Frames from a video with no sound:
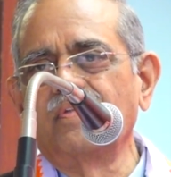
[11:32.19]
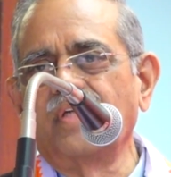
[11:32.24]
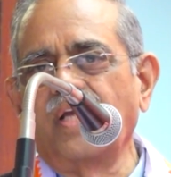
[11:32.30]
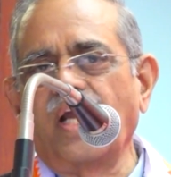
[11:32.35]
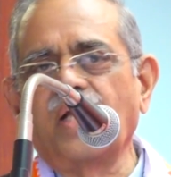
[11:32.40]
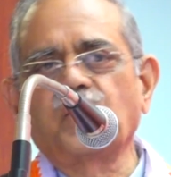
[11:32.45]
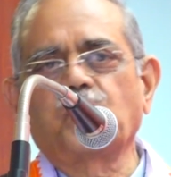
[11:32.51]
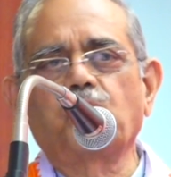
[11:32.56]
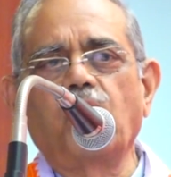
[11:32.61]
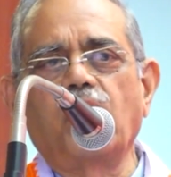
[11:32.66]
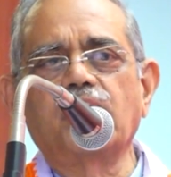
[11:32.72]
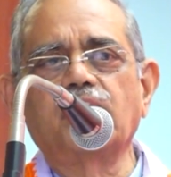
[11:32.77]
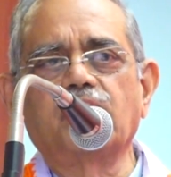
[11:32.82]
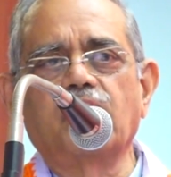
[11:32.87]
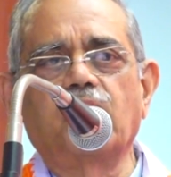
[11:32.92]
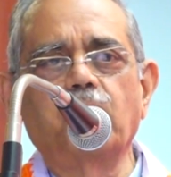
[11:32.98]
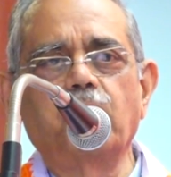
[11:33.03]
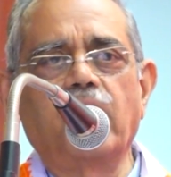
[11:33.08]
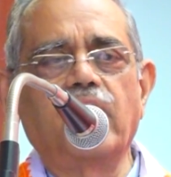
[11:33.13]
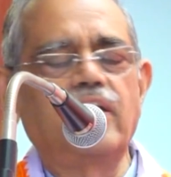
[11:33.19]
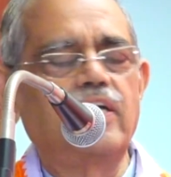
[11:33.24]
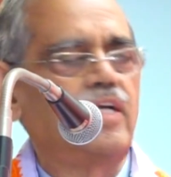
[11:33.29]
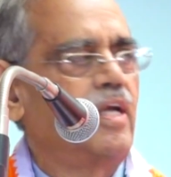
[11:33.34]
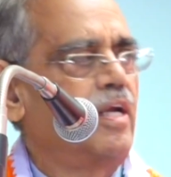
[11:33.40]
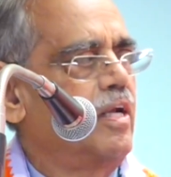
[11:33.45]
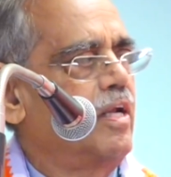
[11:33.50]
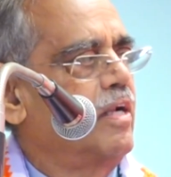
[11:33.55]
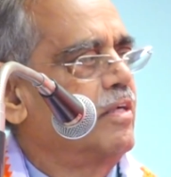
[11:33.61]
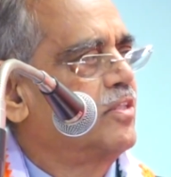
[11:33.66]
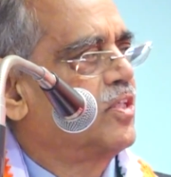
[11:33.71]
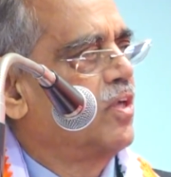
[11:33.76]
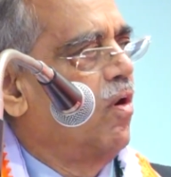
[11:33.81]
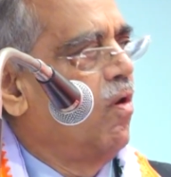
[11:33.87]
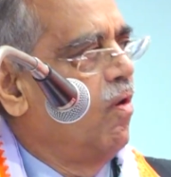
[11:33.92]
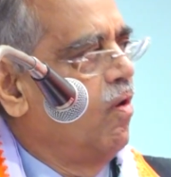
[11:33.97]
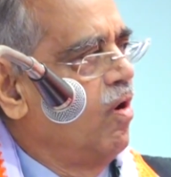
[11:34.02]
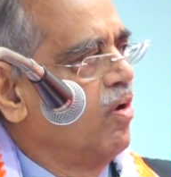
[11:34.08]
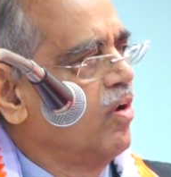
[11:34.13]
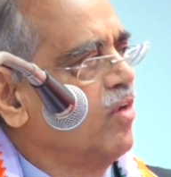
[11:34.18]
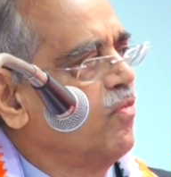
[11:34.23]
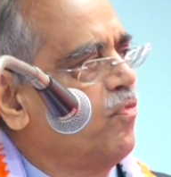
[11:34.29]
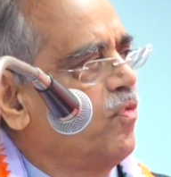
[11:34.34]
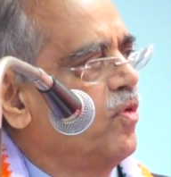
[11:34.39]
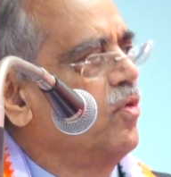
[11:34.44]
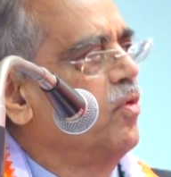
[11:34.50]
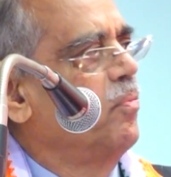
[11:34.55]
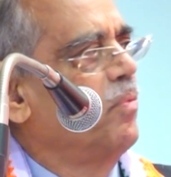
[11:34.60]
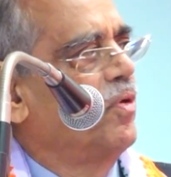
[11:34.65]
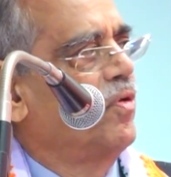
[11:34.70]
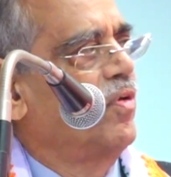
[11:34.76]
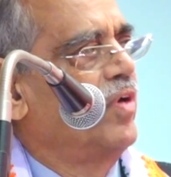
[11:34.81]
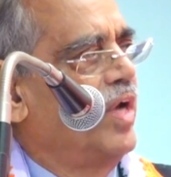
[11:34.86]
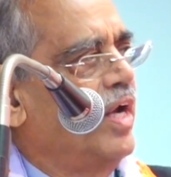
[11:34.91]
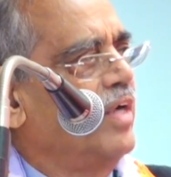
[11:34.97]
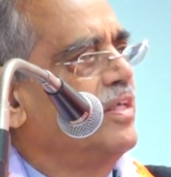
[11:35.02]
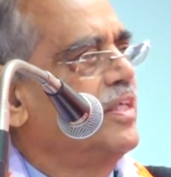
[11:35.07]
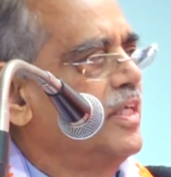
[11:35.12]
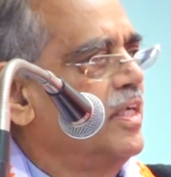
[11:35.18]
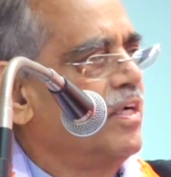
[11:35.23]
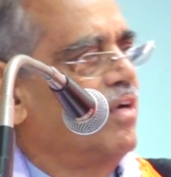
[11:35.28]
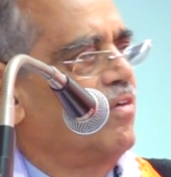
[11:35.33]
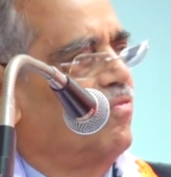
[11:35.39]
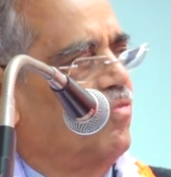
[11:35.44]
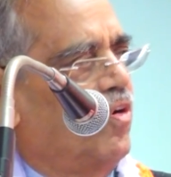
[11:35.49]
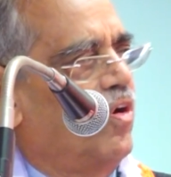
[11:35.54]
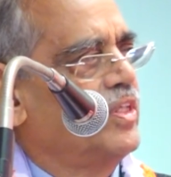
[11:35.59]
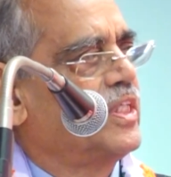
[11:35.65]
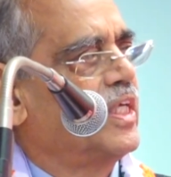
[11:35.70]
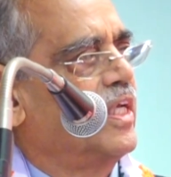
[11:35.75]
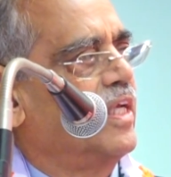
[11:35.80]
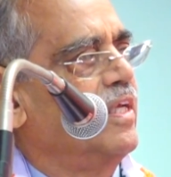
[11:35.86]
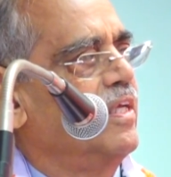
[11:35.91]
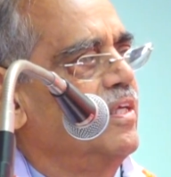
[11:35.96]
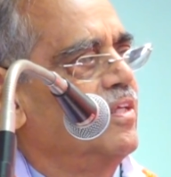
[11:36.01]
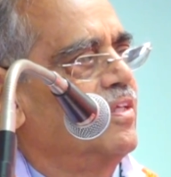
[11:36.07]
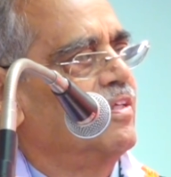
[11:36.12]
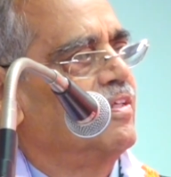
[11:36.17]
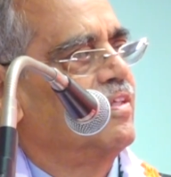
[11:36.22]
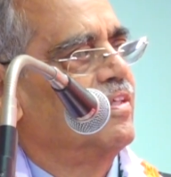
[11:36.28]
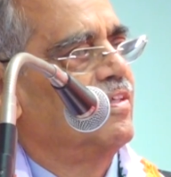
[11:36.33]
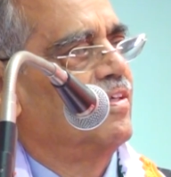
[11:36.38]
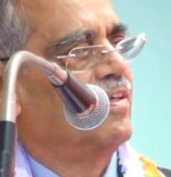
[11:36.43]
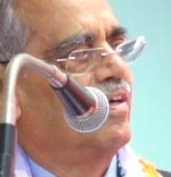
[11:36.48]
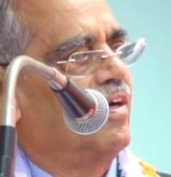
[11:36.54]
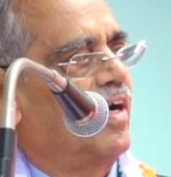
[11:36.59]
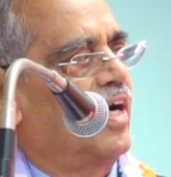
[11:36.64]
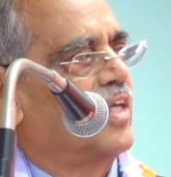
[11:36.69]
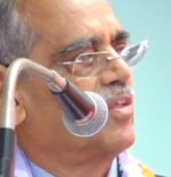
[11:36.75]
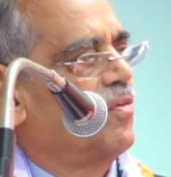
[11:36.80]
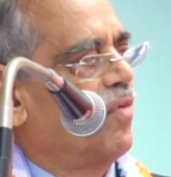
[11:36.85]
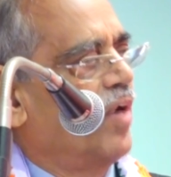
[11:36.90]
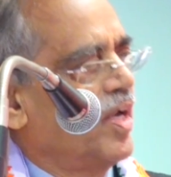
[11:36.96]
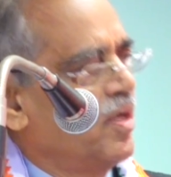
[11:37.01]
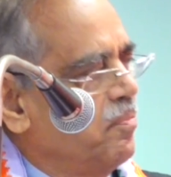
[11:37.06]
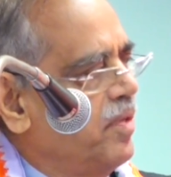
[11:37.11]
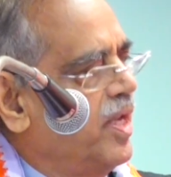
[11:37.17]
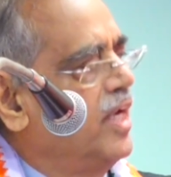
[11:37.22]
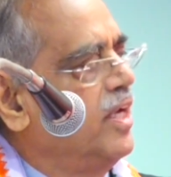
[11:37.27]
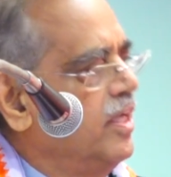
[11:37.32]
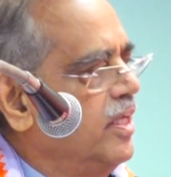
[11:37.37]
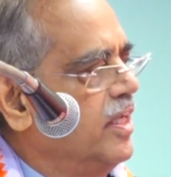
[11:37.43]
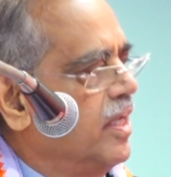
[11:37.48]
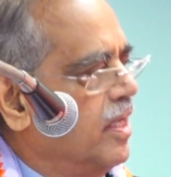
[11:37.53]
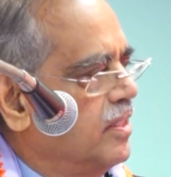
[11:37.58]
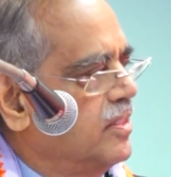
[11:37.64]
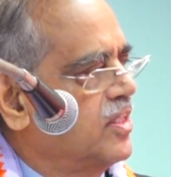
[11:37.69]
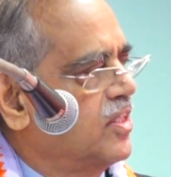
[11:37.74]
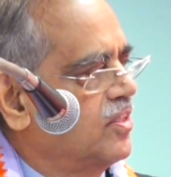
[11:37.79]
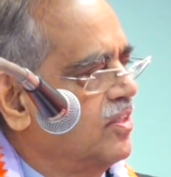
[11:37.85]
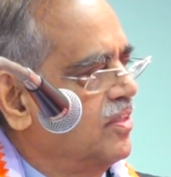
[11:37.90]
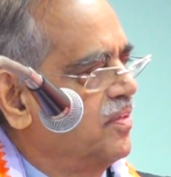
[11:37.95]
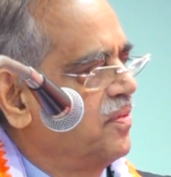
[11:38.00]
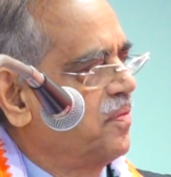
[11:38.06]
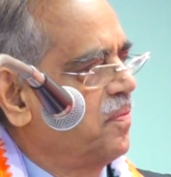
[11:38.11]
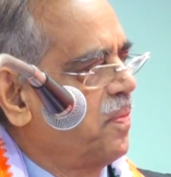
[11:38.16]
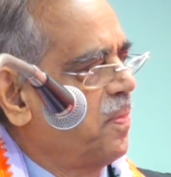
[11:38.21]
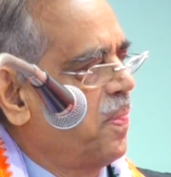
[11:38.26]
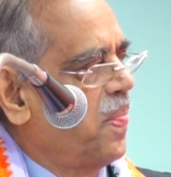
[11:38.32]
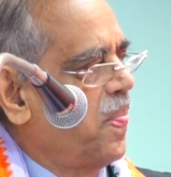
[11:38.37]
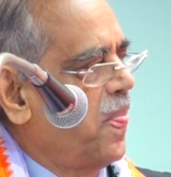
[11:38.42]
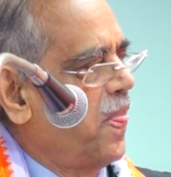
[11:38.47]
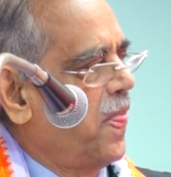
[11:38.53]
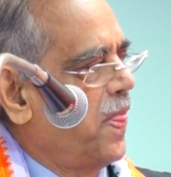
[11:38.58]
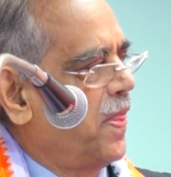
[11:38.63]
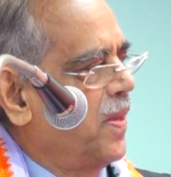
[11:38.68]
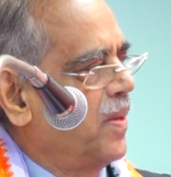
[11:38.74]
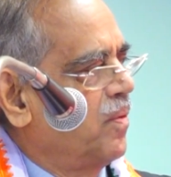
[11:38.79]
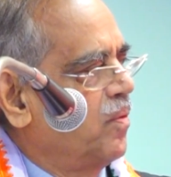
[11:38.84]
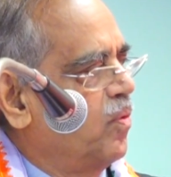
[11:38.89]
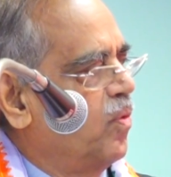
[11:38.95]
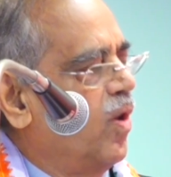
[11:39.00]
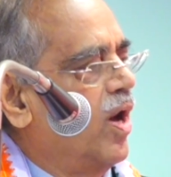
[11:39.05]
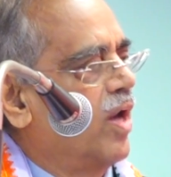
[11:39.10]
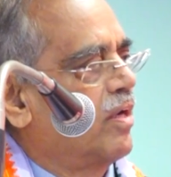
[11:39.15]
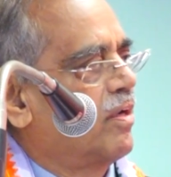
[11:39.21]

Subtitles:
XYZ millennials, and all of you between 18 and 40 are the Y millennials who